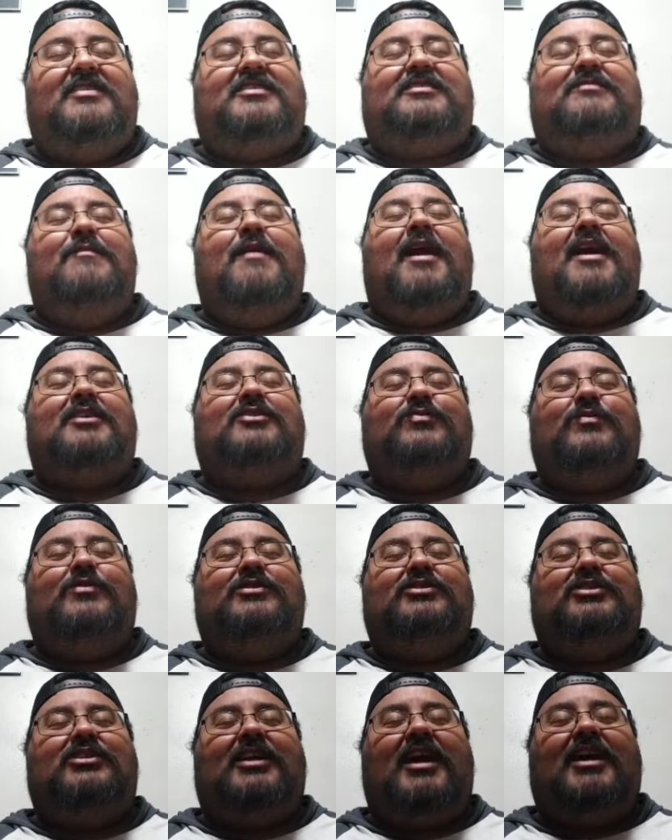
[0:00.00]
this match
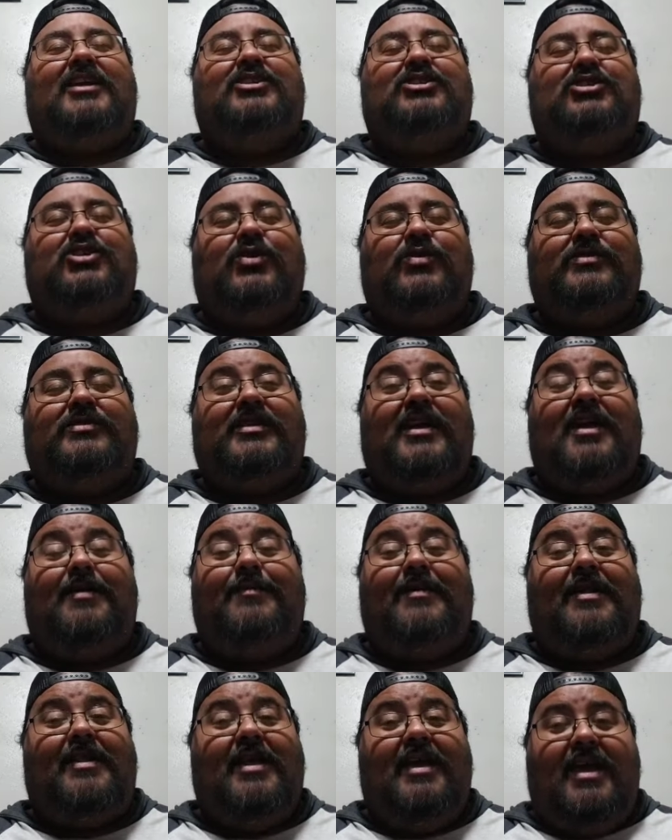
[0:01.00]
when she got
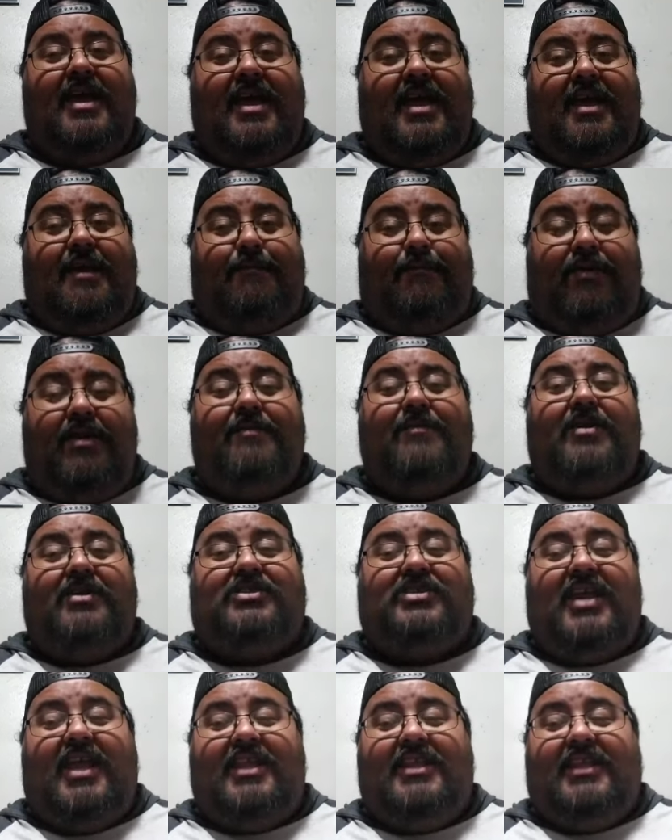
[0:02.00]
chokeslam and pretty
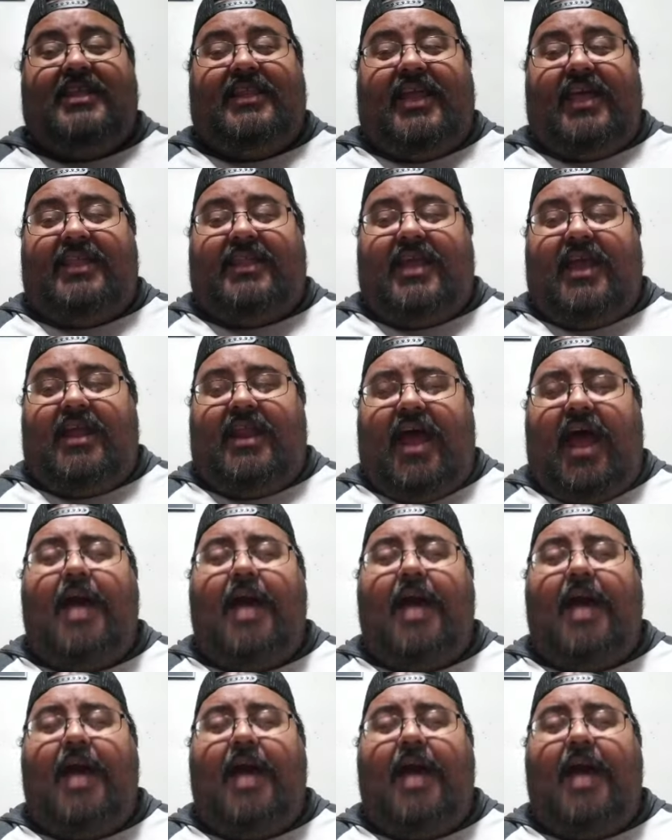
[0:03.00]
much ended like that.